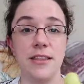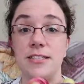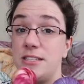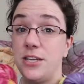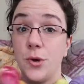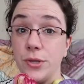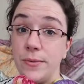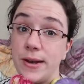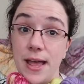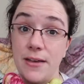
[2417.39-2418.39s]
This is the
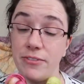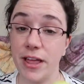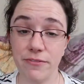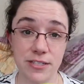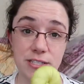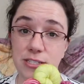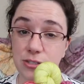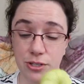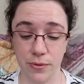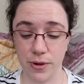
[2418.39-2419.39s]
only one I have left. This is
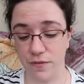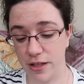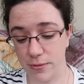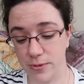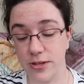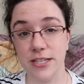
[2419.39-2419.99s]
the only one available.